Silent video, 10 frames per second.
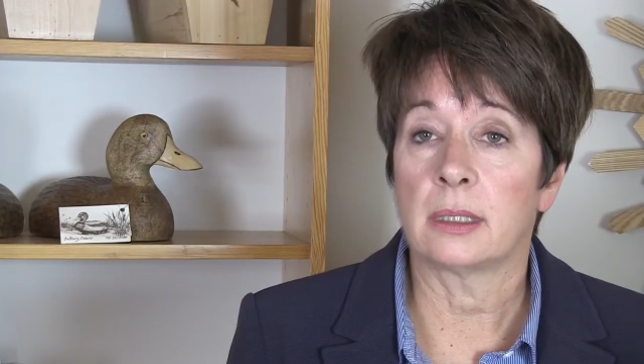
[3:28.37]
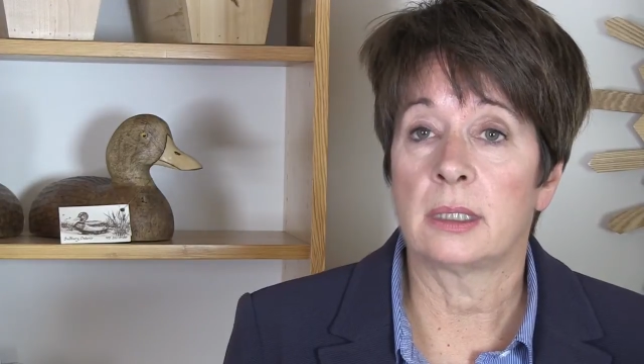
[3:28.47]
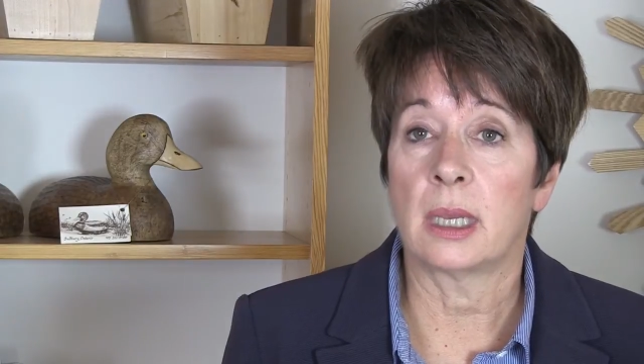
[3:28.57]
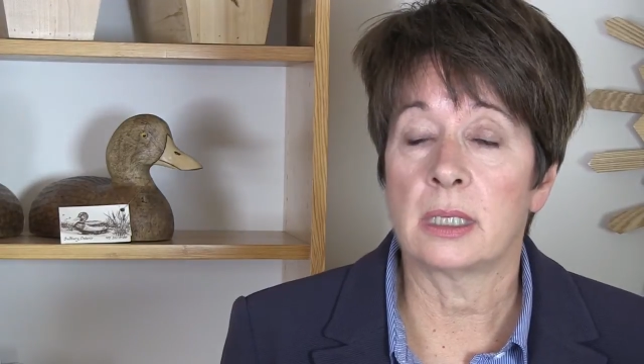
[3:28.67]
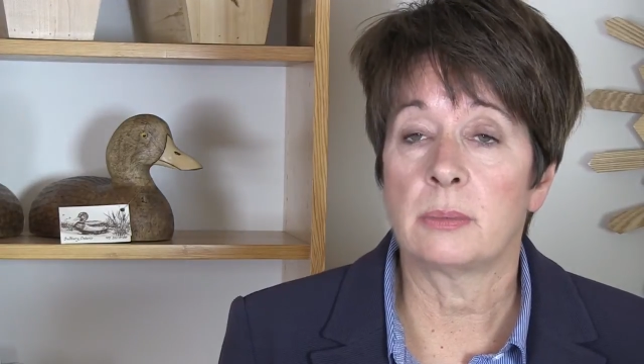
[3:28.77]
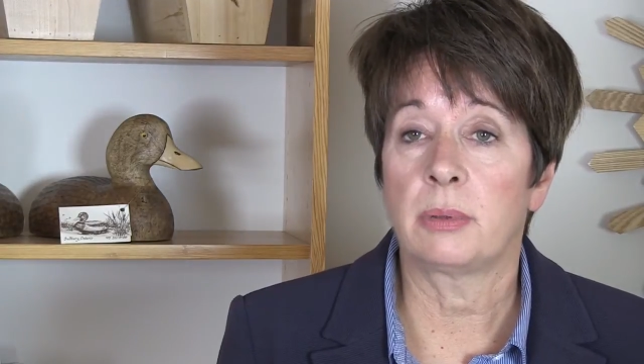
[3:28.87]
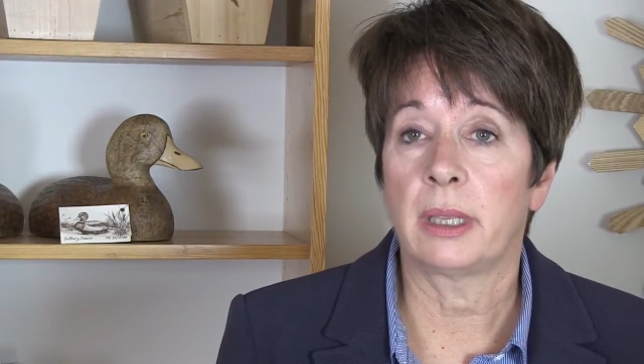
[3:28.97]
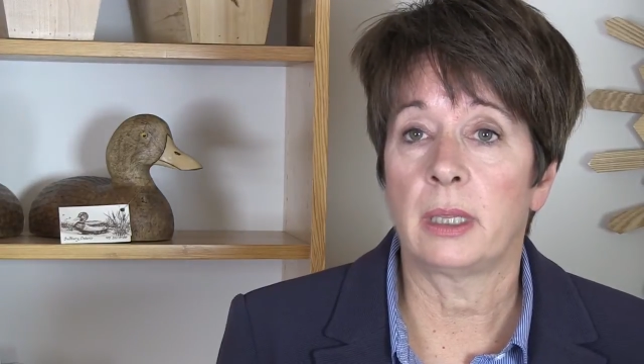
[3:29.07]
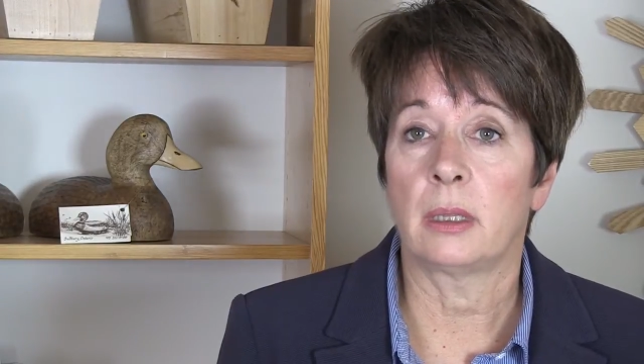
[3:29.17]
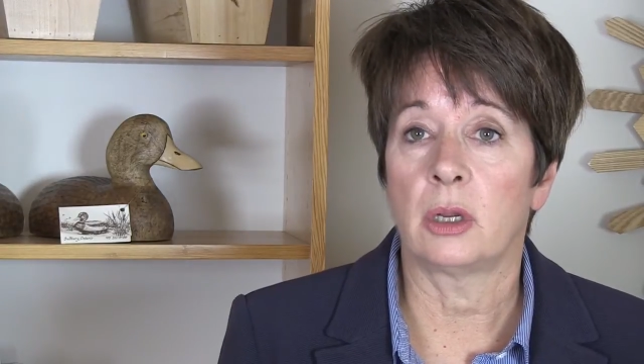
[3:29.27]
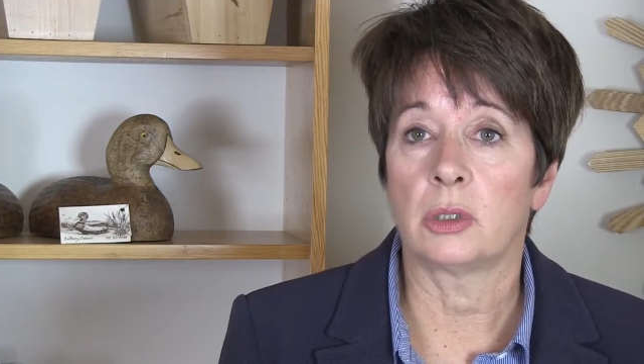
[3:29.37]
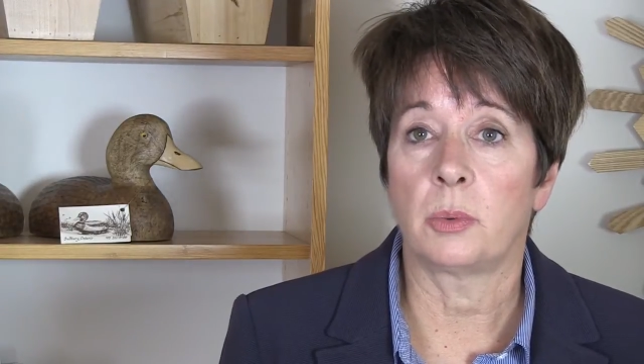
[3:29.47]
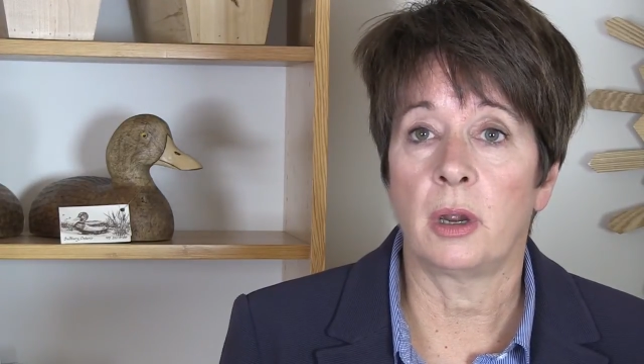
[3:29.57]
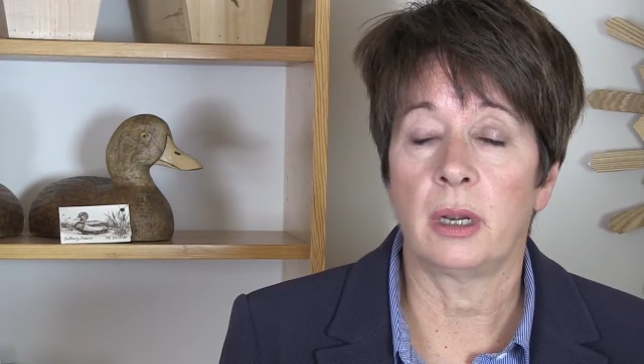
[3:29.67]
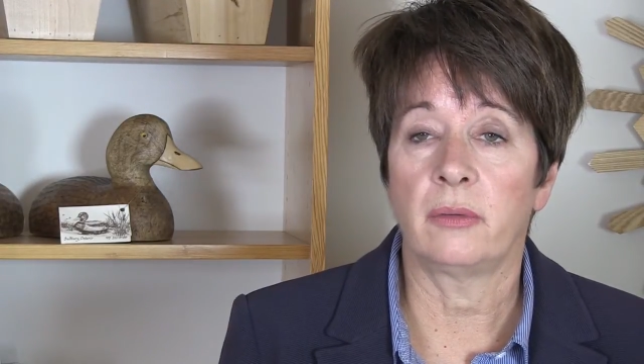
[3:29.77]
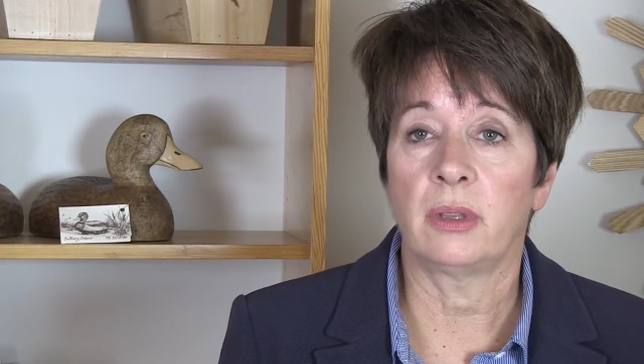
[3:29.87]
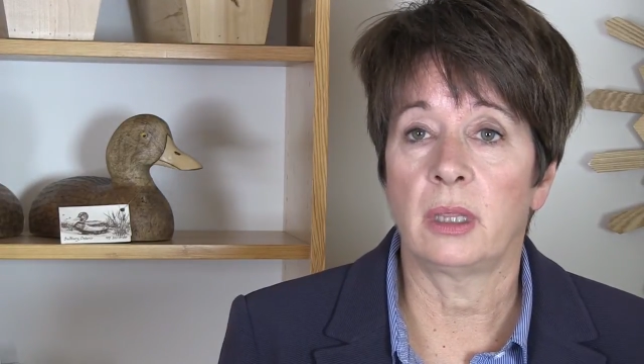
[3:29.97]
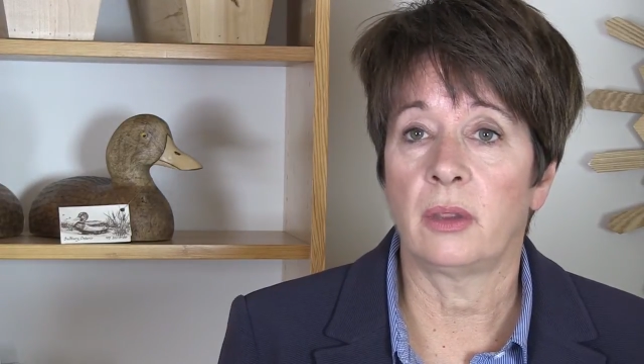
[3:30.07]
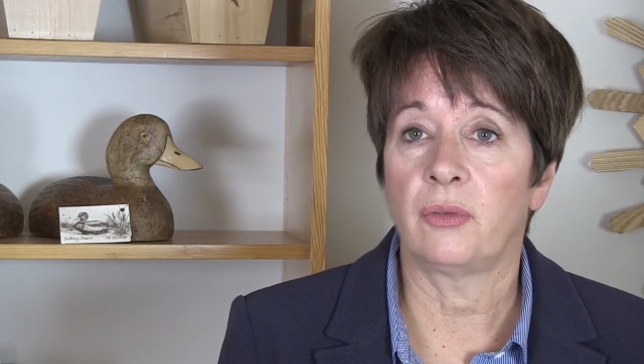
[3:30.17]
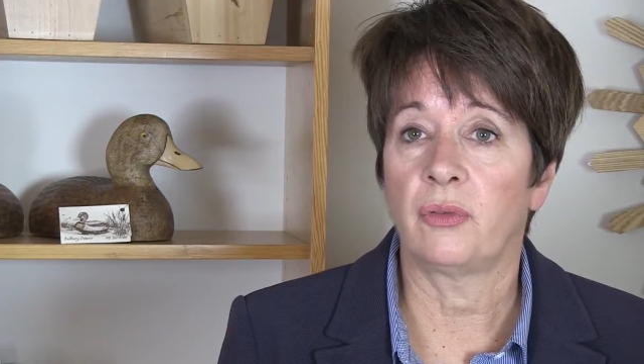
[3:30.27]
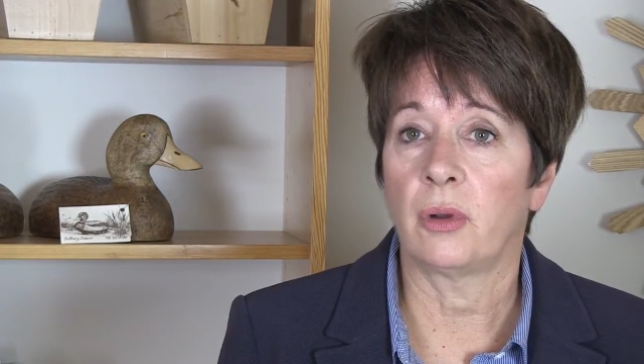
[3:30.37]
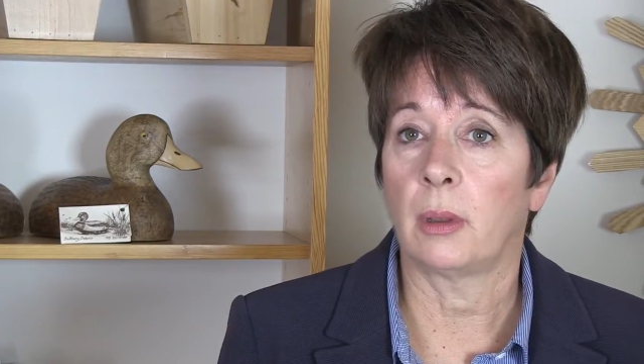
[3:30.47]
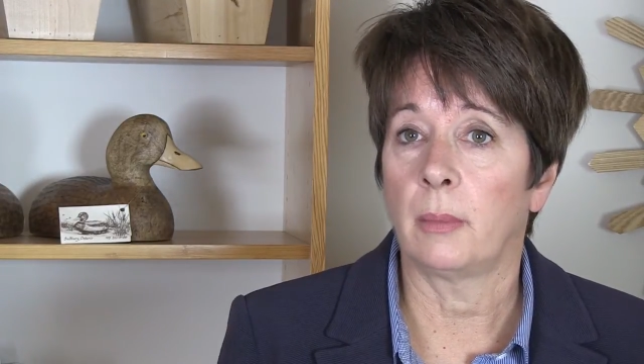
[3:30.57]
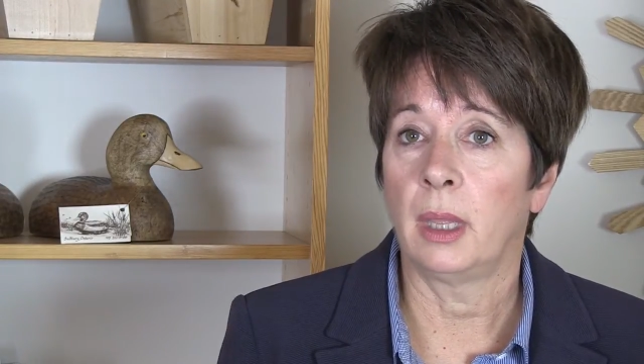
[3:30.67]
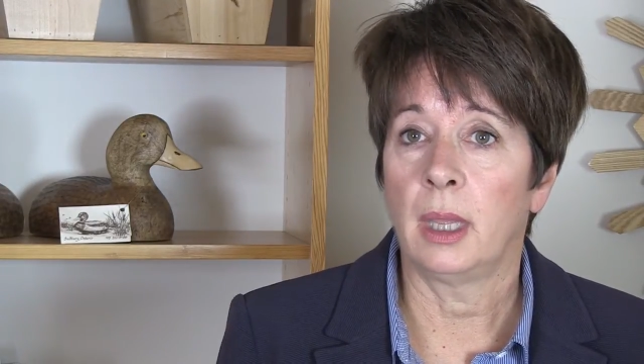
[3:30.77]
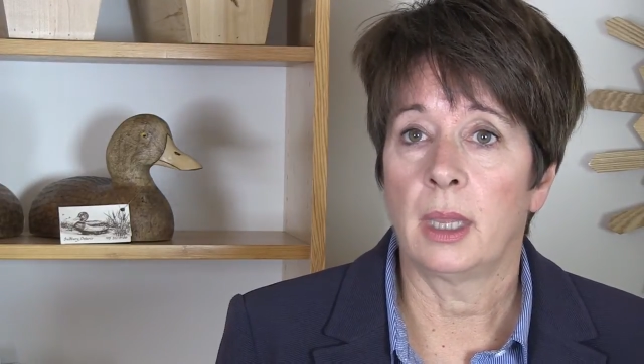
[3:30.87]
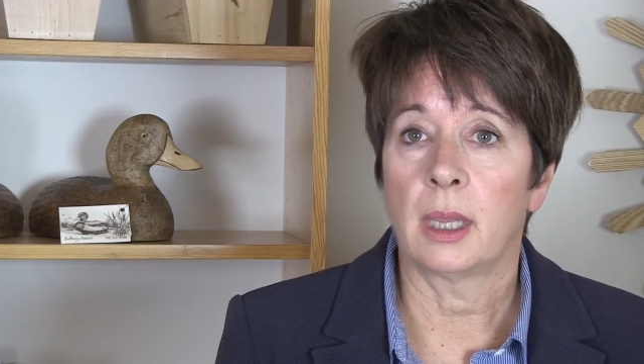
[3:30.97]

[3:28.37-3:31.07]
does play a large part, everything from